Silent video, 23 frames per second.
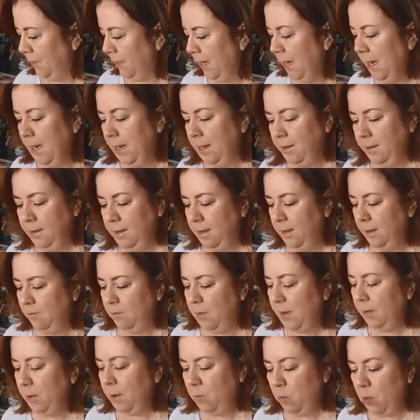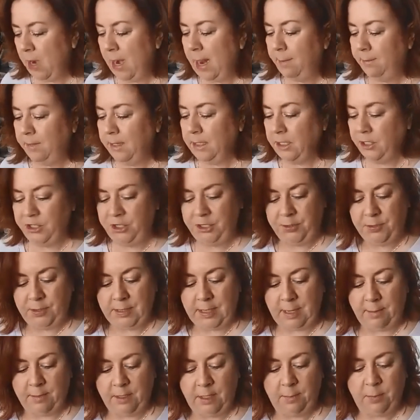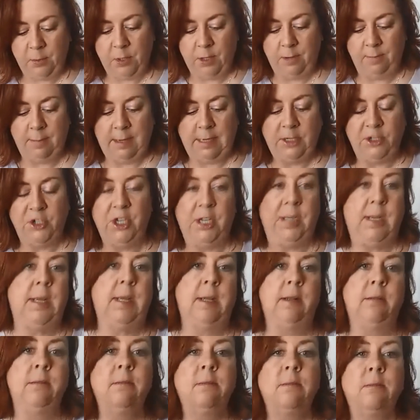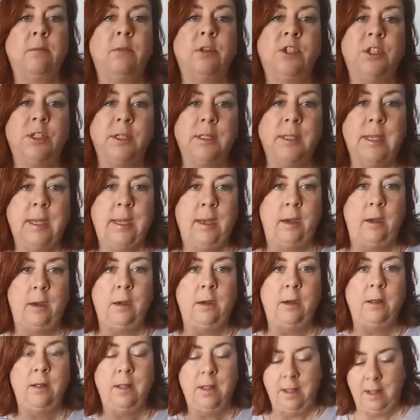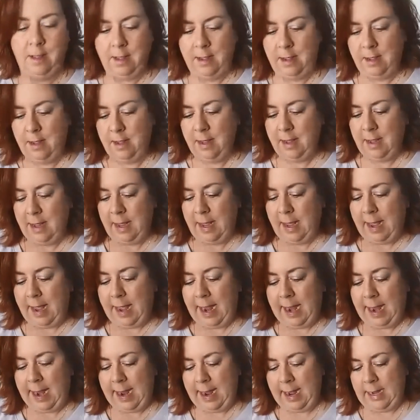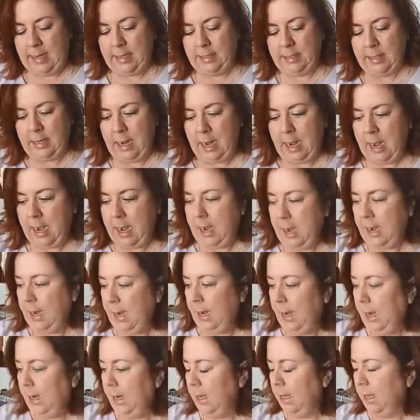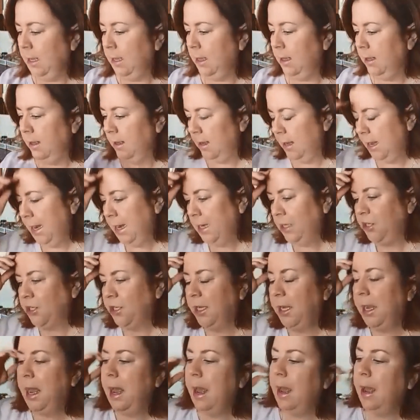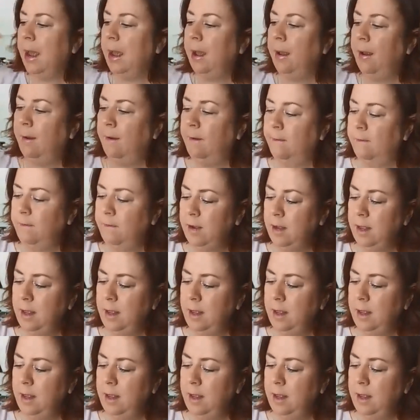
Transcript: And then, but what I'm going to do is I'm going to put my chicken, which is here. And I actually have